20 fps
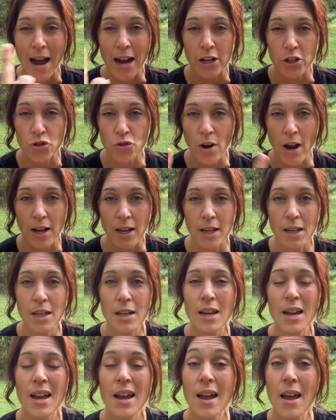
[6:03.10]
eye tracking,
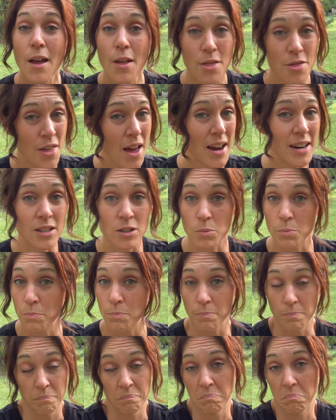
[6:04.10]
that is
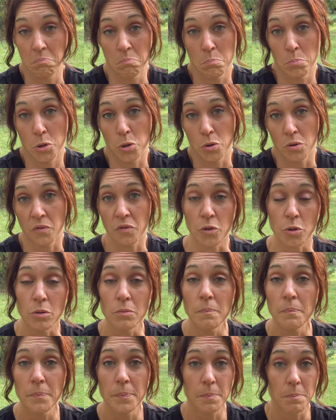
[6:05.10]
beautiful,
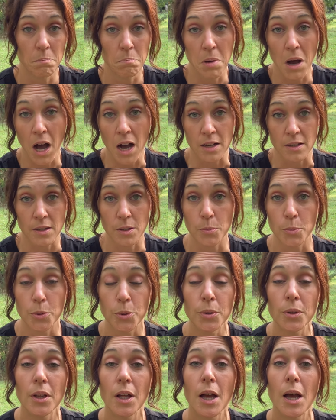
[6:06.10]

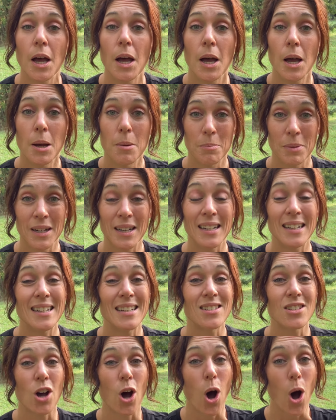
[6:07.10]
possible, but it
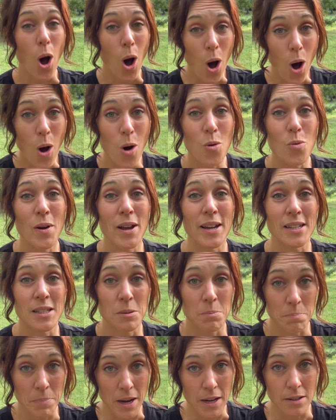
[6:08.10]
is always
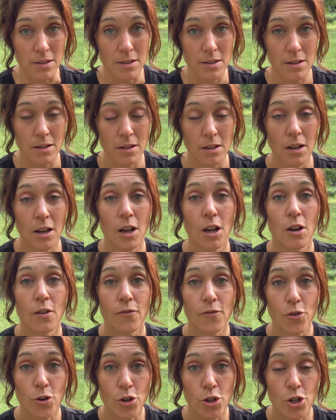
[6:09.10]
best
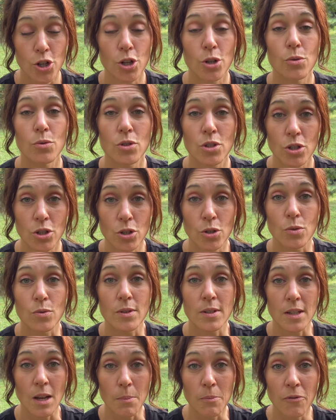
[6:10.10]
for you to do
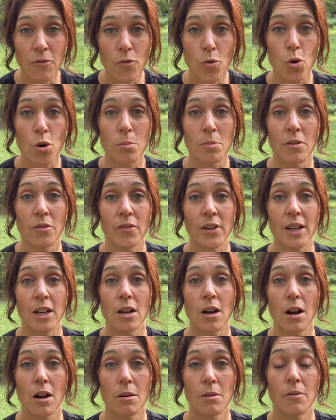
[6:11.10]
some form of it
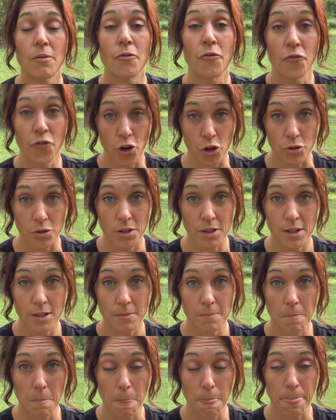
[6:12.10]
first.
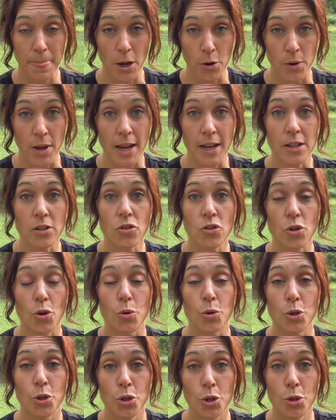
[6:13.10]
Okay, so
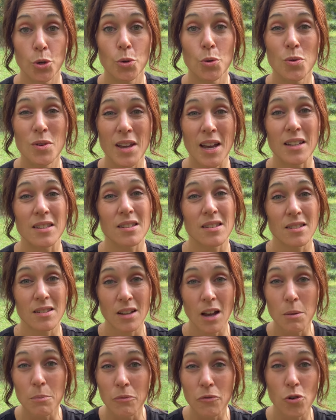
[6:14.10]
you get
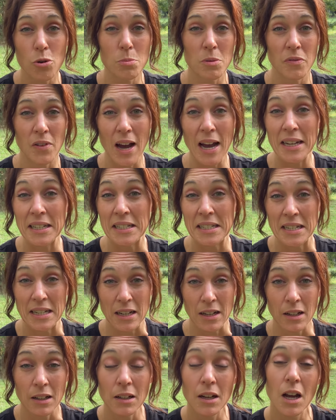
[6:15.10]
some form of
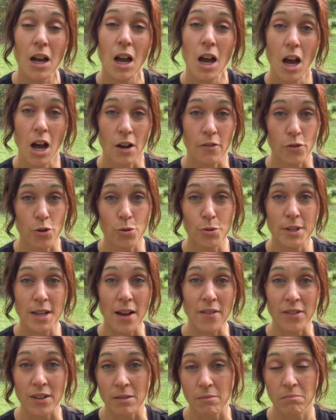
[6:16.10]
idea of who's
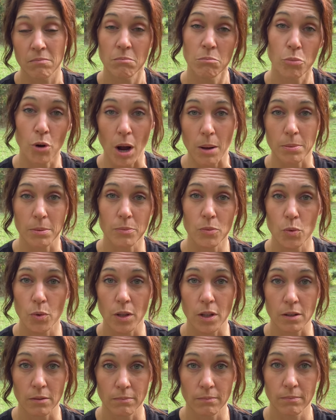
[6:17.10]
having problems with
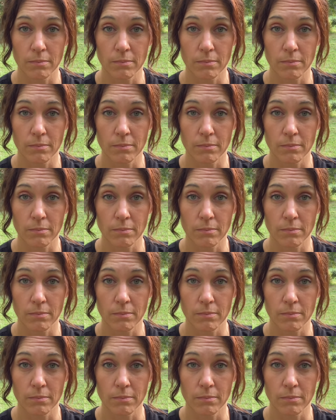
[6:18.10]
it.